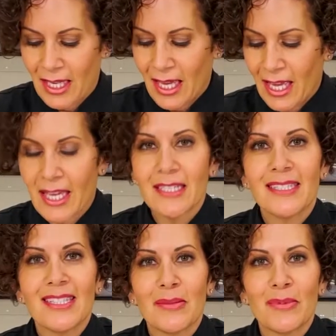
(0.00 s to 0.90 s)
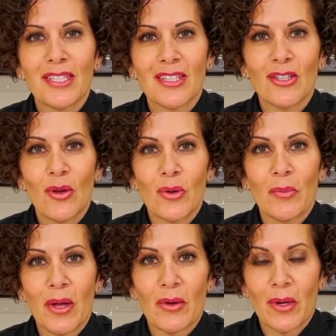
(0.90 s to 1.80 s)
and dipped in the cocoa
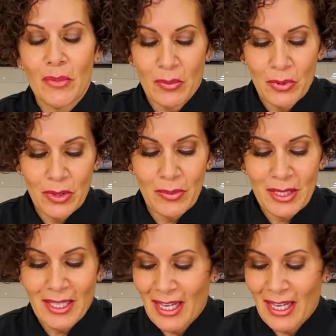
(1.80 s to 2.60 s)
powder, I'm going to put them in